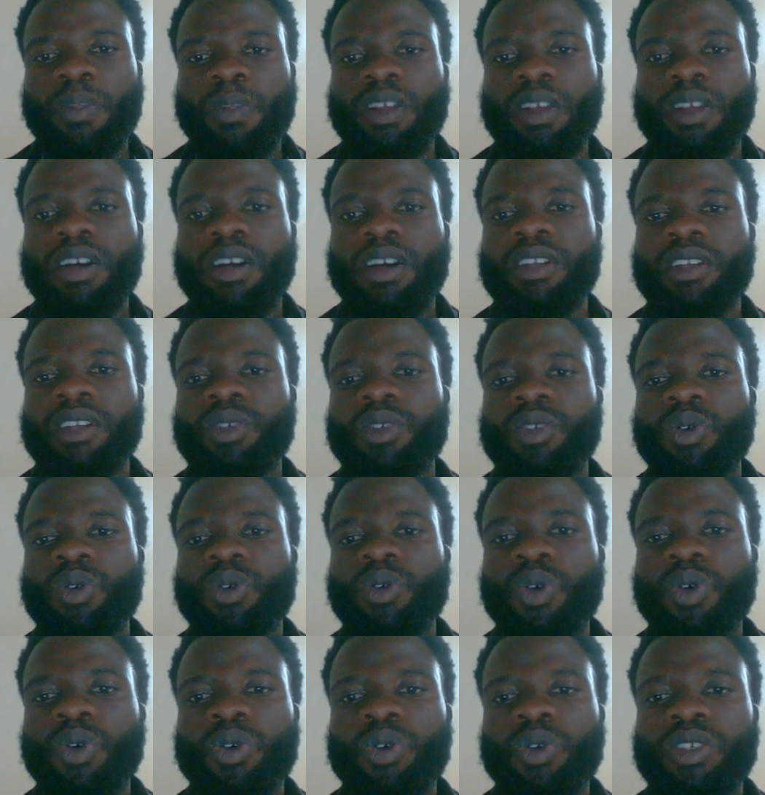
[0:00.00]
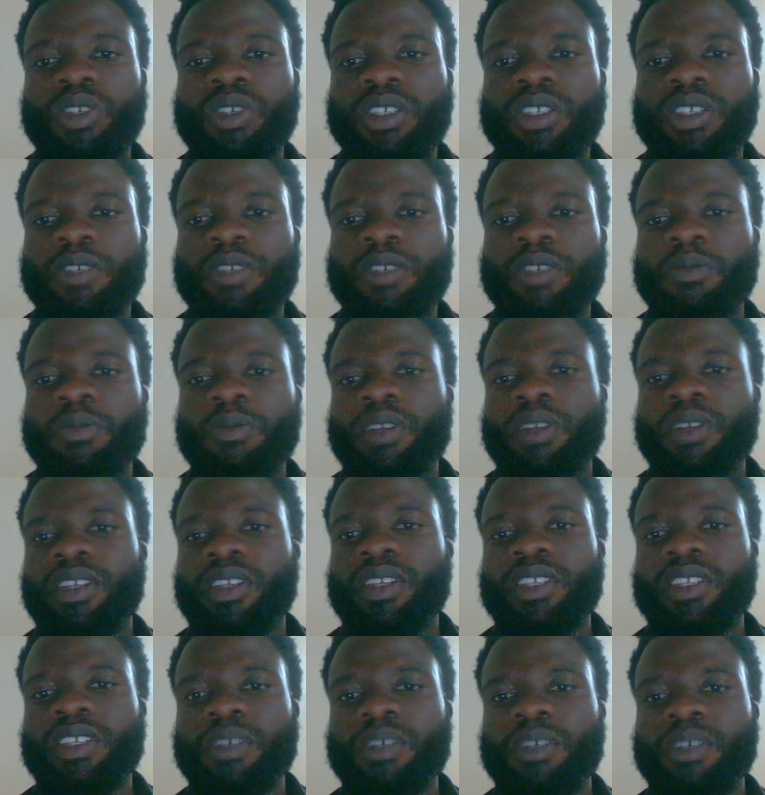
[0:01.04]
and to hold the
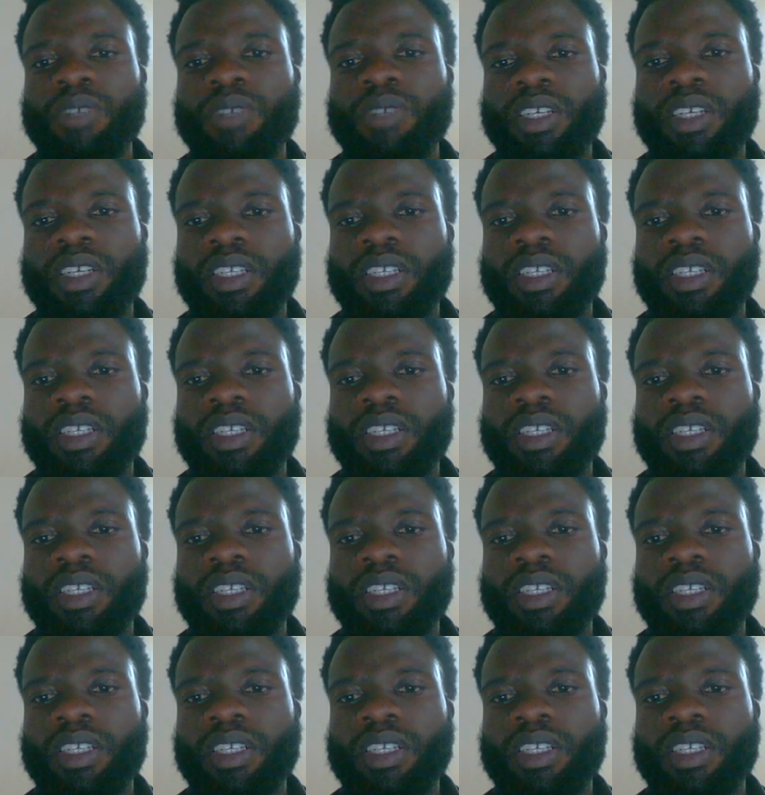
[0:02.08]
subject,